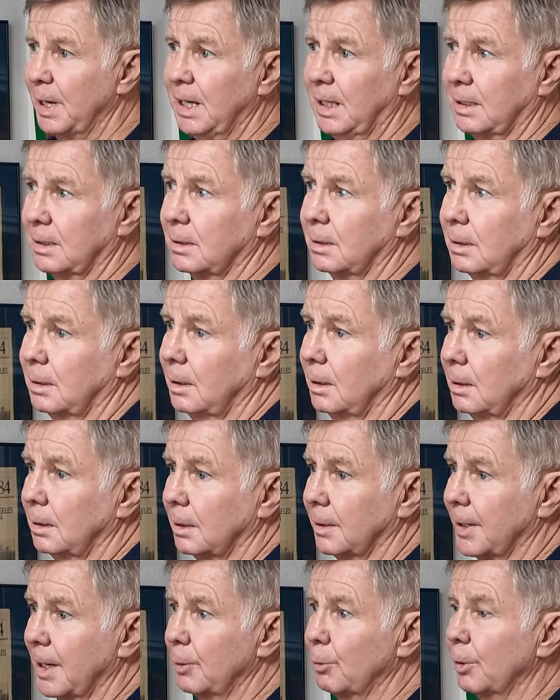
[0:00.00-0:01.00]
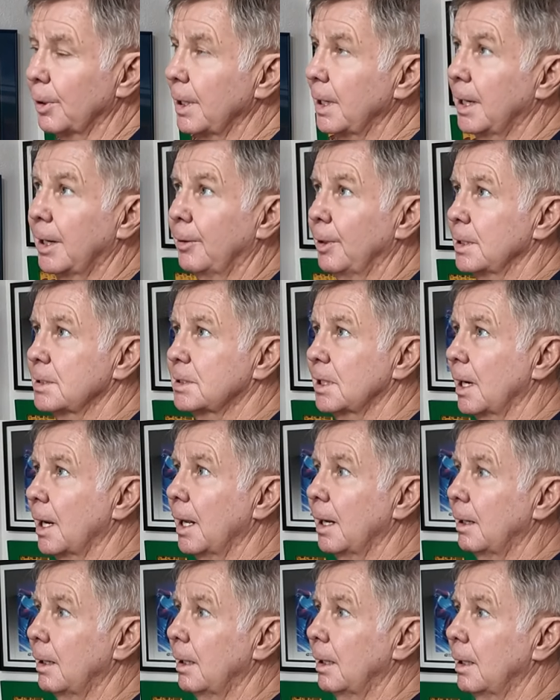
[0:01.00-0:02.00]
them in. They weren't interested.
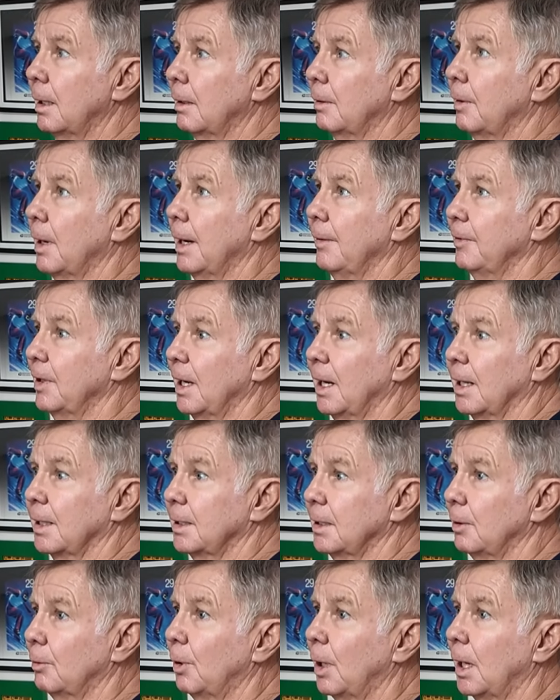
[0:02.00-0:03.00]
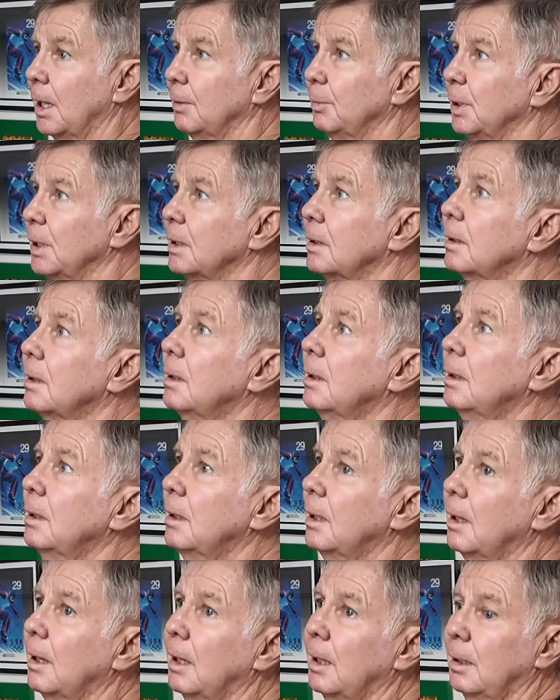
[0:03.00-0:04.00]
I don't have any idea why, but
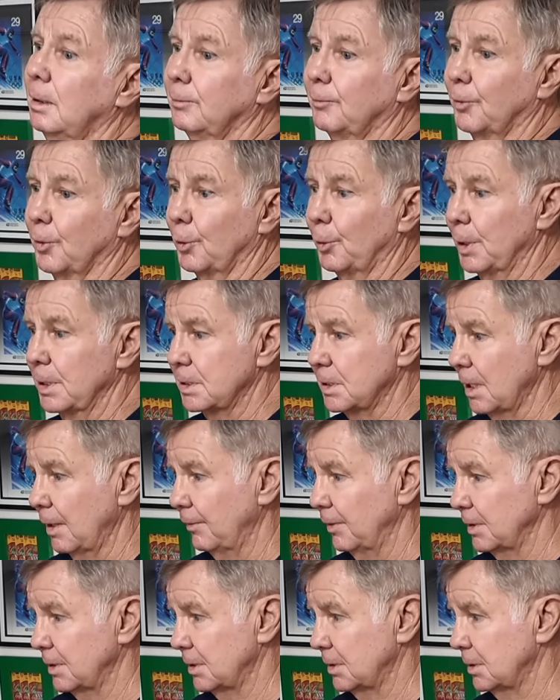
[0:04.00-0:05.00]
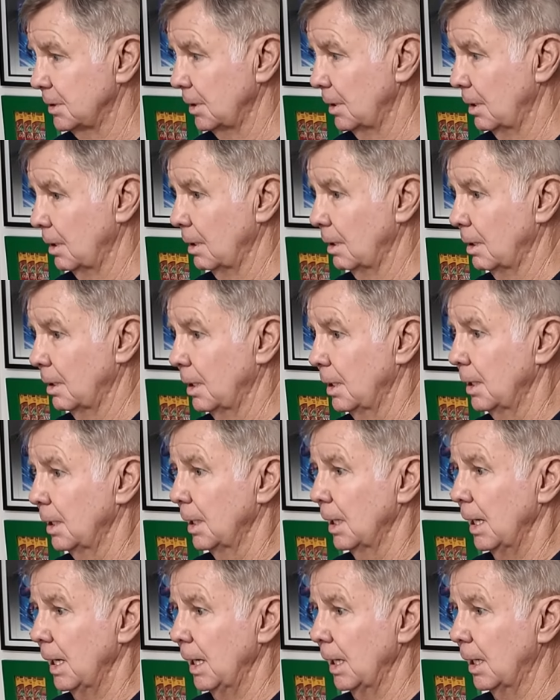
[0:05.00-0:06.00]
for the rest of us,
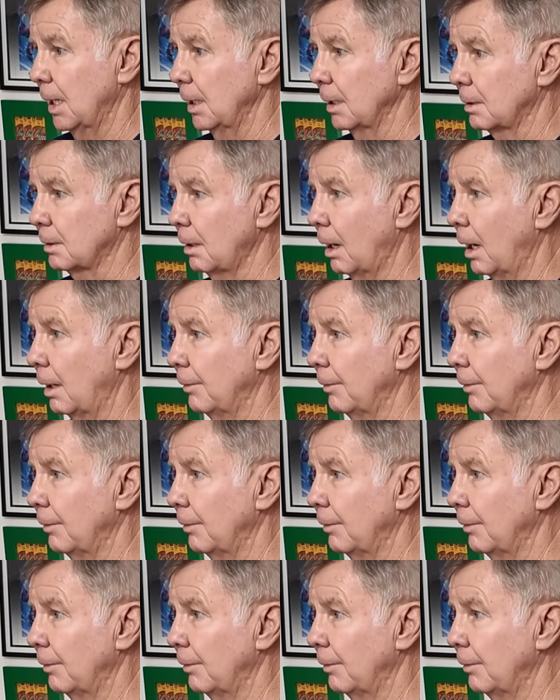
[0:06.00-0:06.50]
it kicked